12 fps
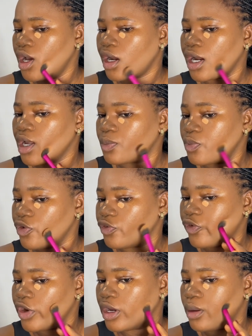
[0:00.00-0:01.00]
I
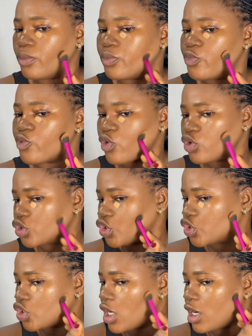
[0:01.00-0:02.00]
prefer brush.